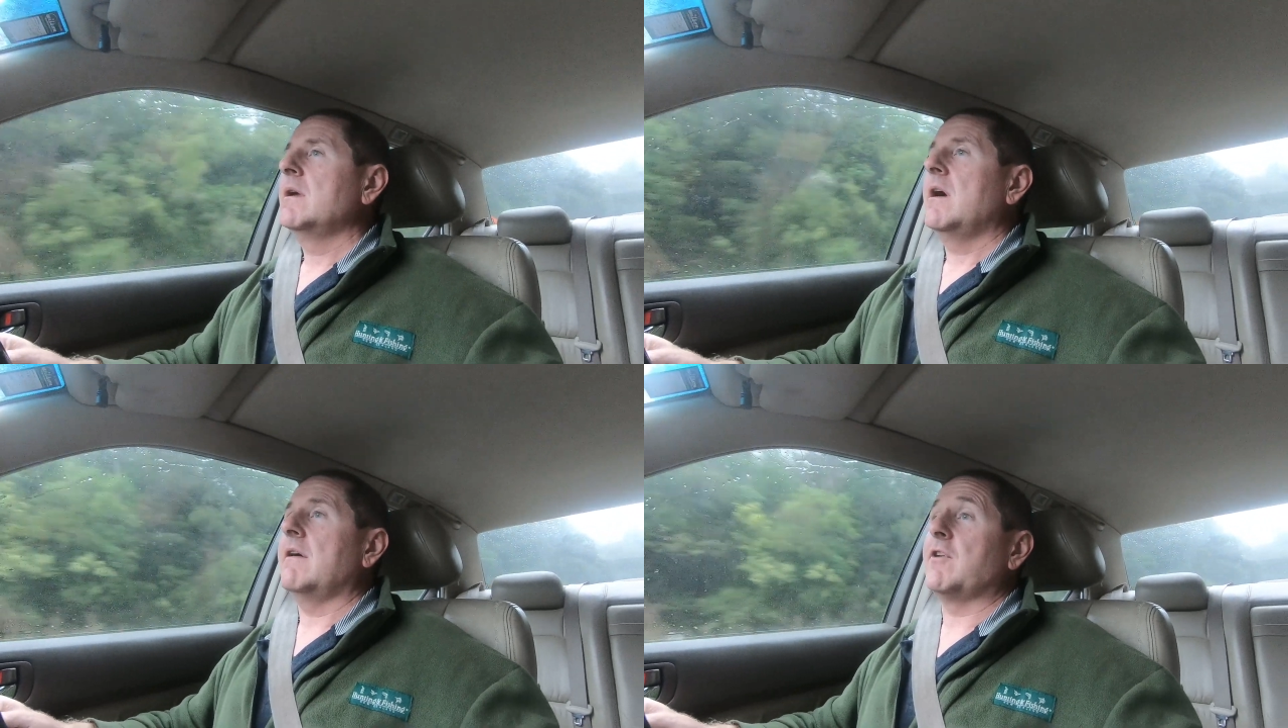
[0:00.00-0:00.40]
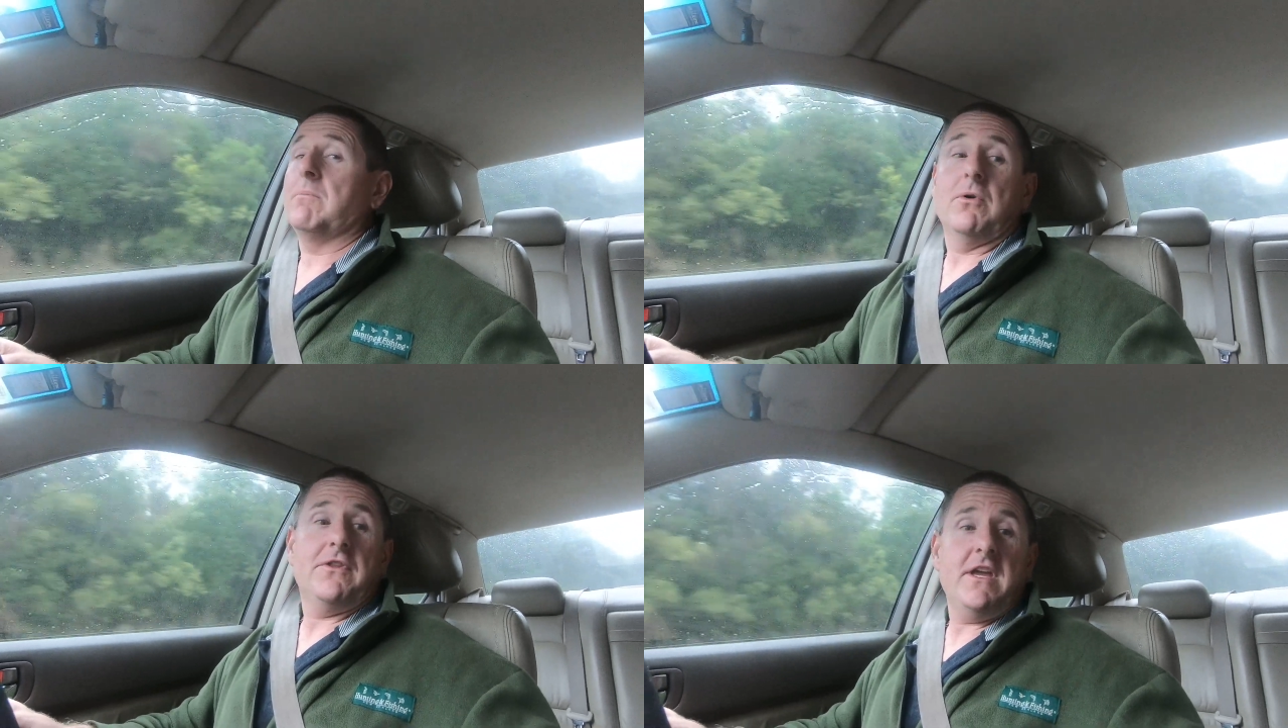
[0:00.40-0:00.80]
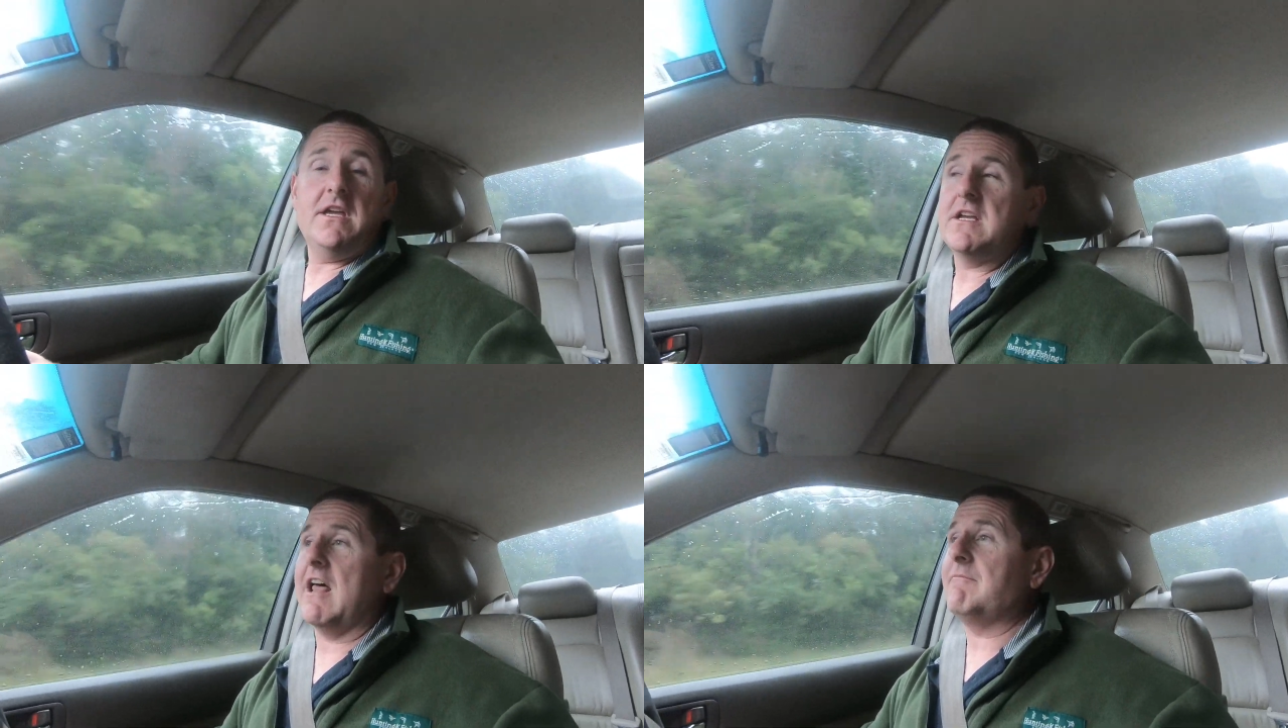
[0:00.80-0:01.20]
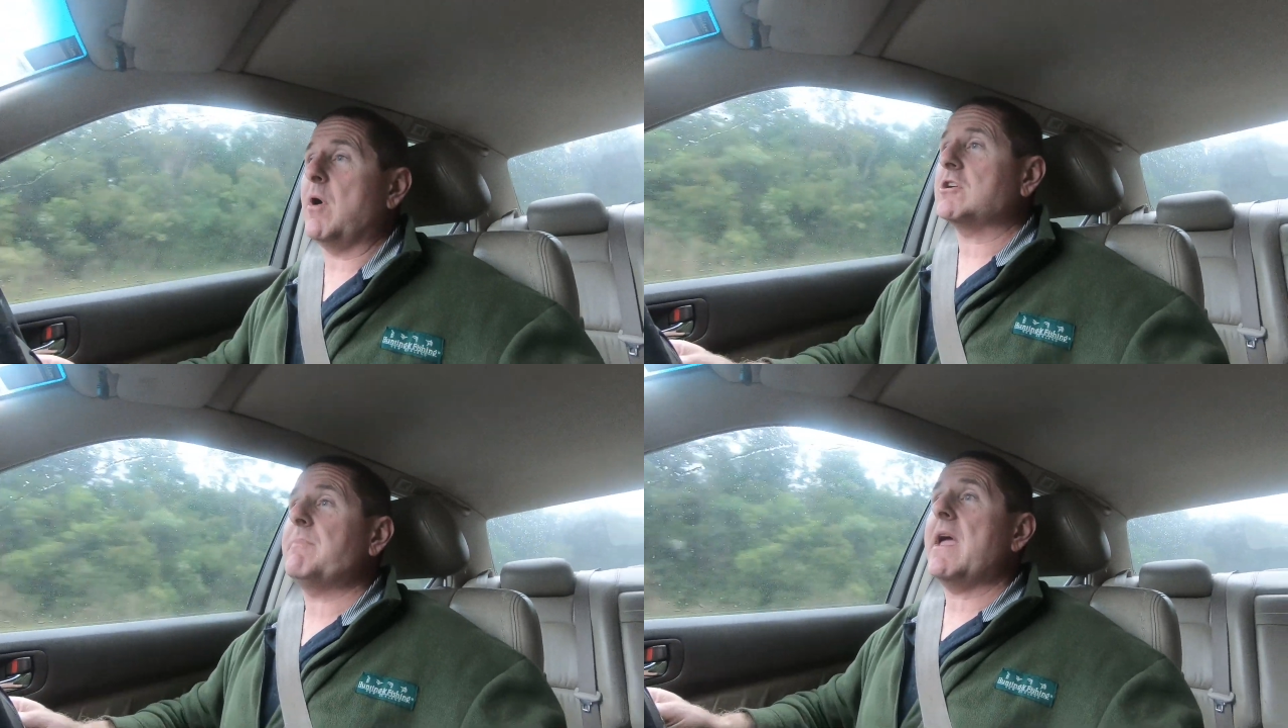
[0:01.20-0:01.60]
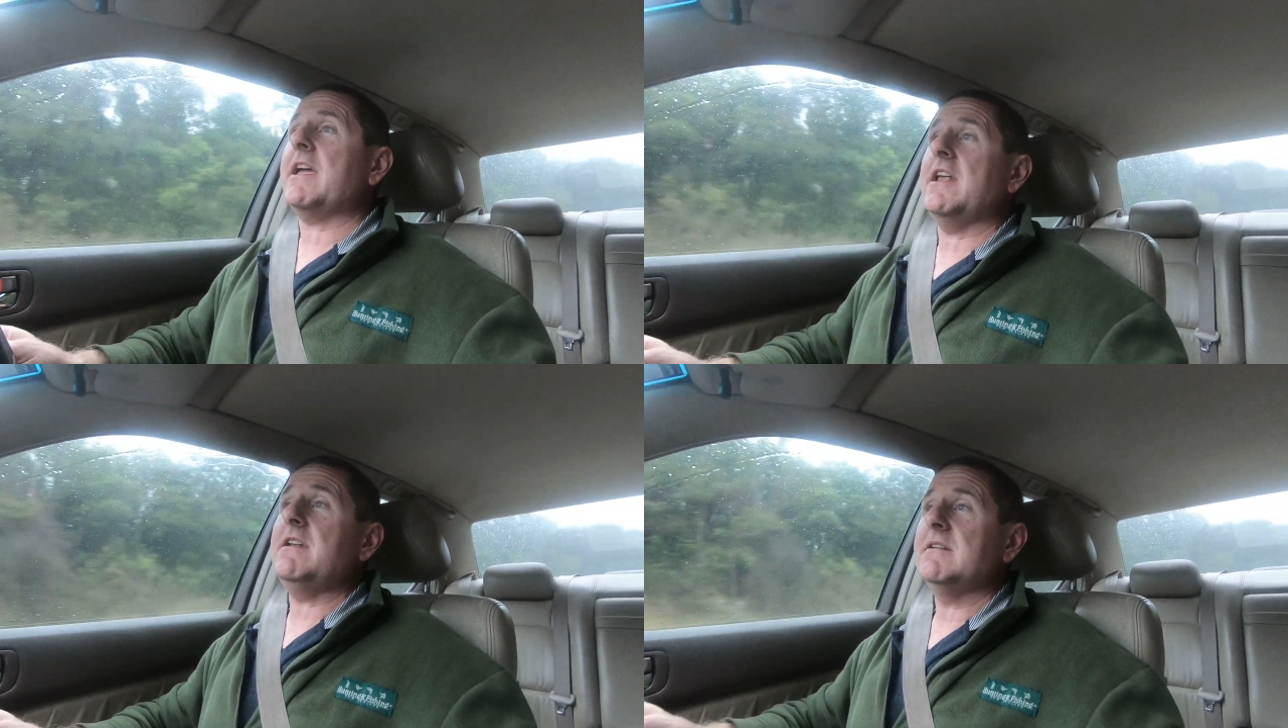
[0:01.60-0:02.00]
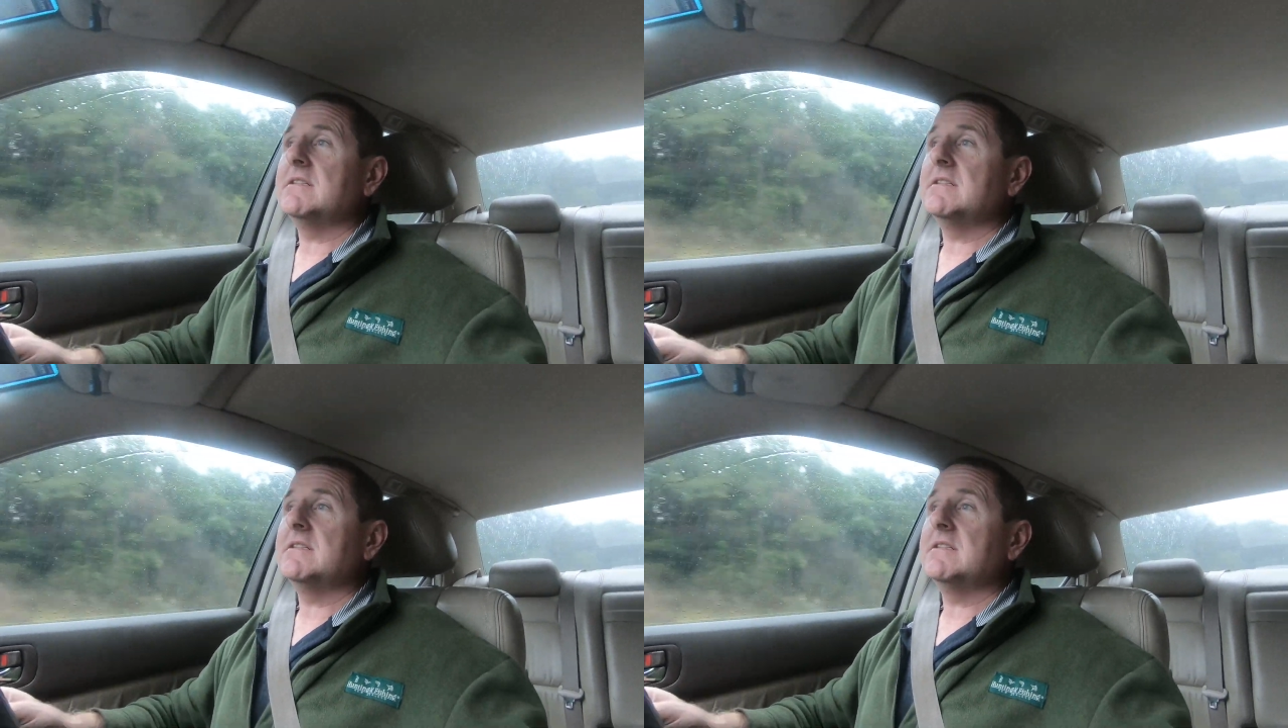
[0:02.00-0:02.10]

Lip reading: I've got to put the glove box back in,